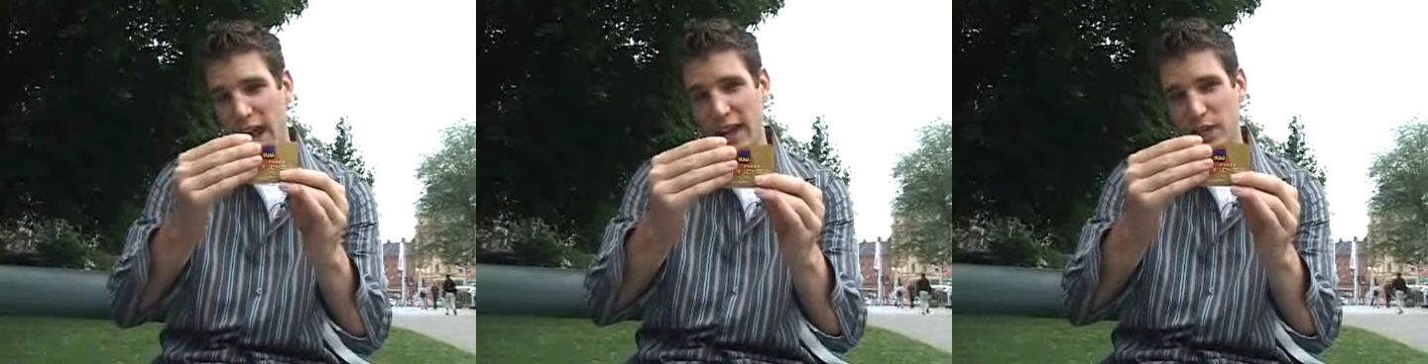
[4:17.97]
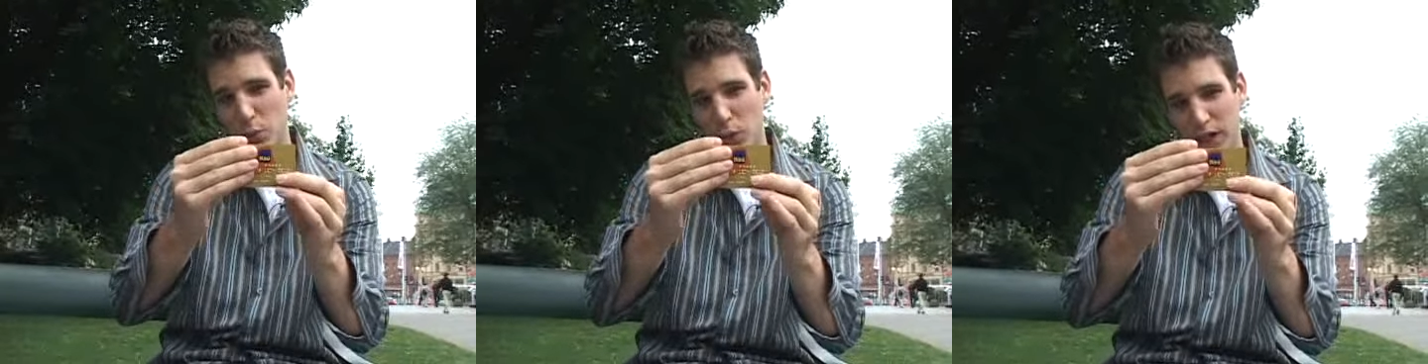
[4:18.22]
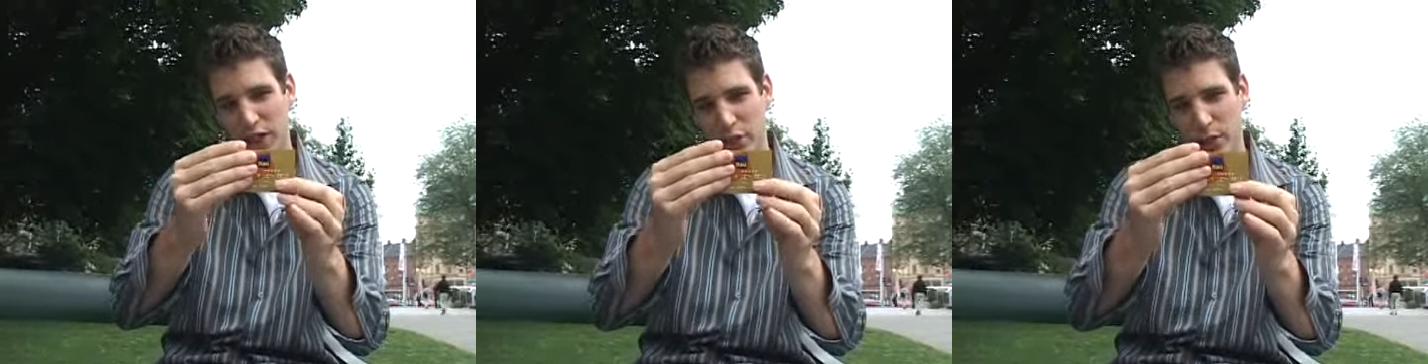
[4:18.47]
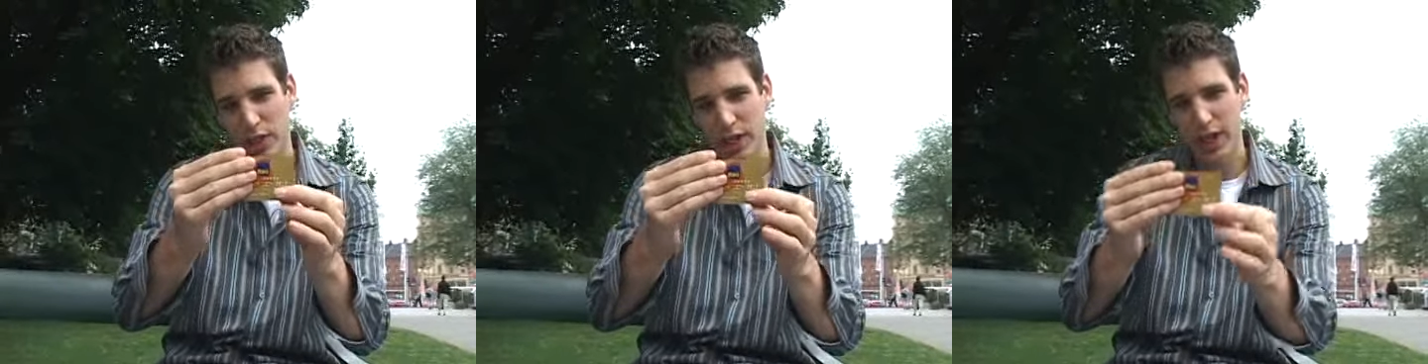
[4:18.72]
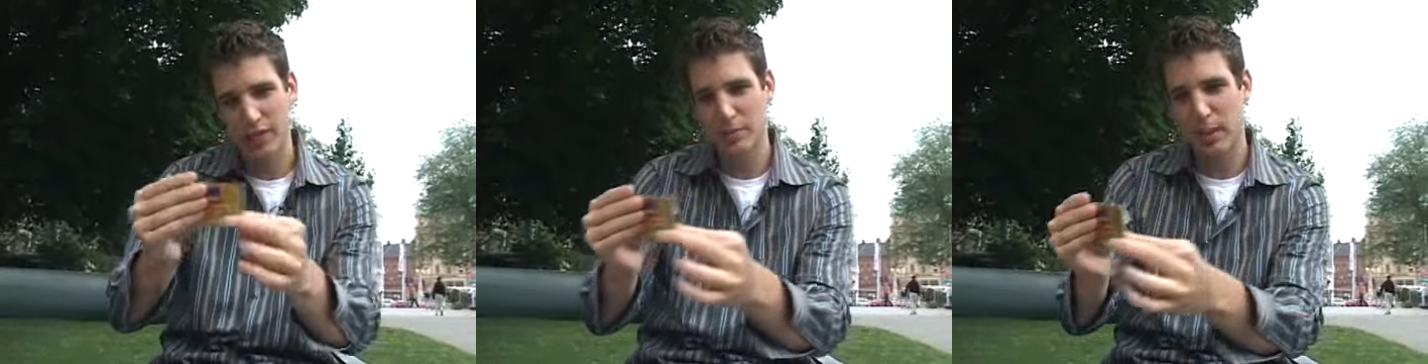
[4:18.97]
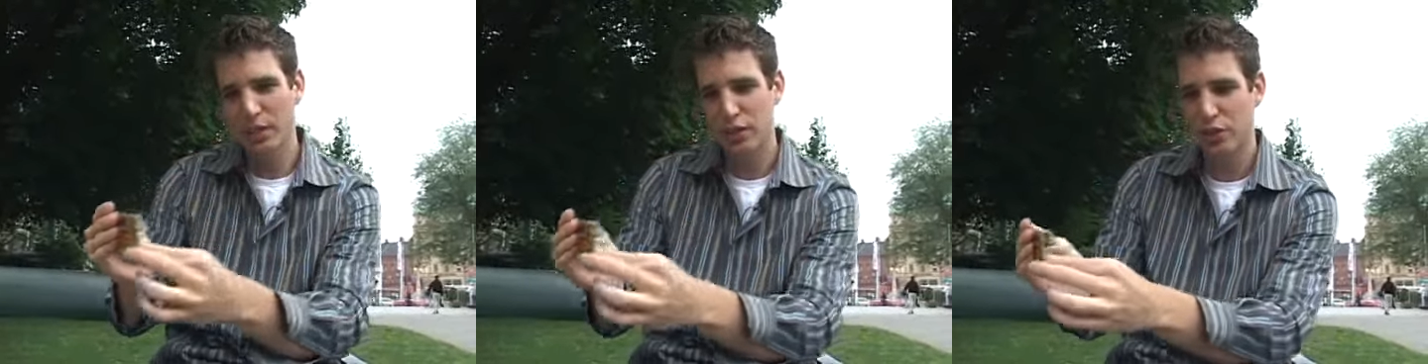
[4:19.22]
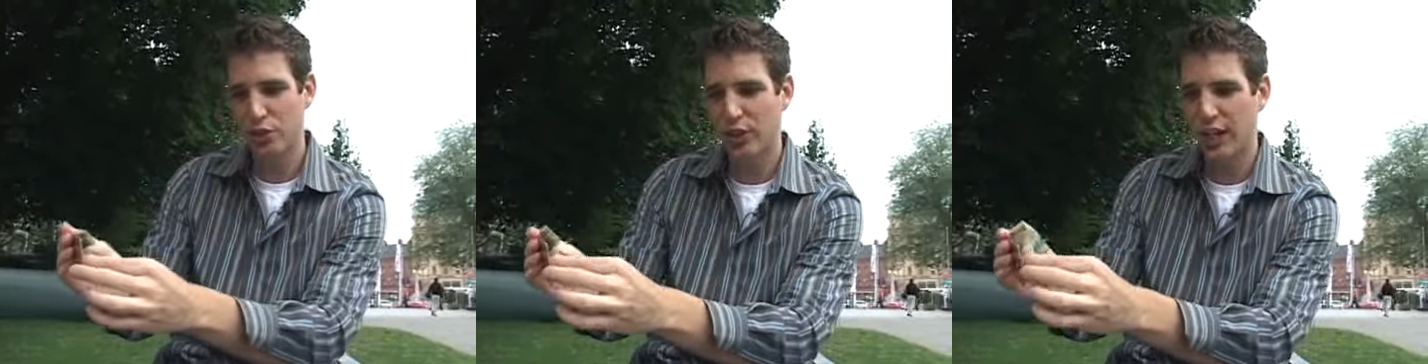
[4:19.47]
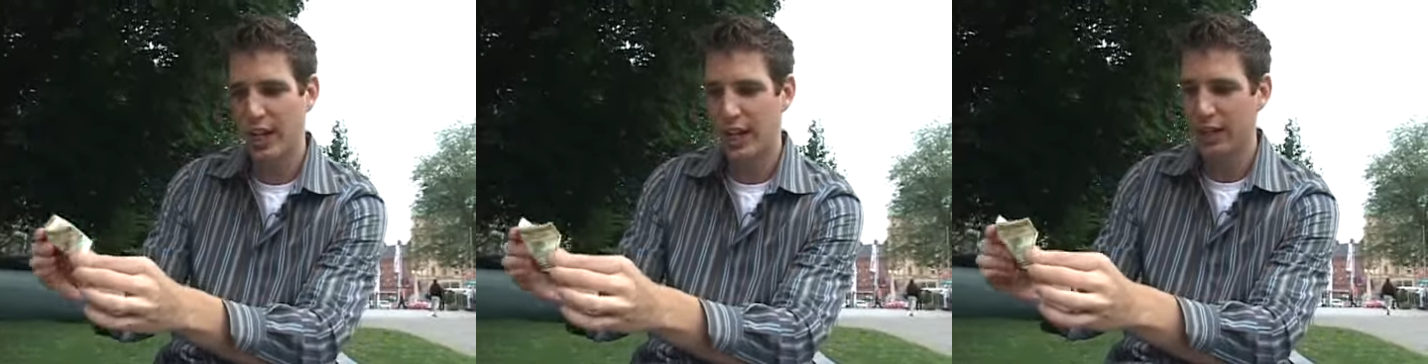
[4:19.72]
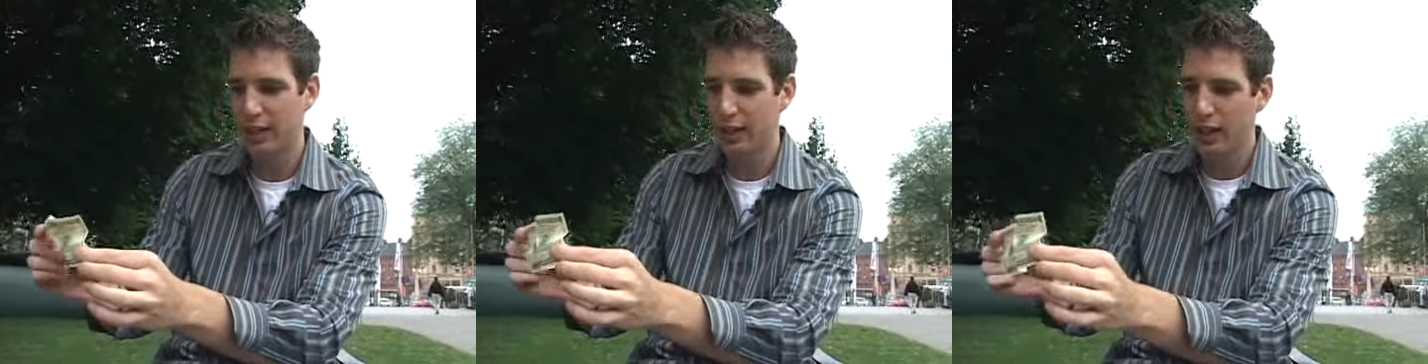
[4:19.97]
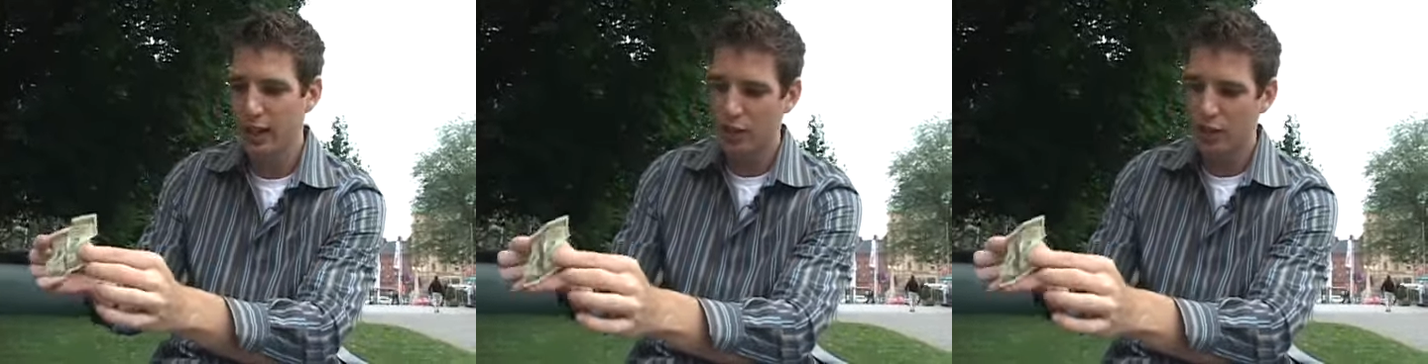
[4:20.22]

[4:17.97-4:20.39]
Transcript: and you want to do it as much as you can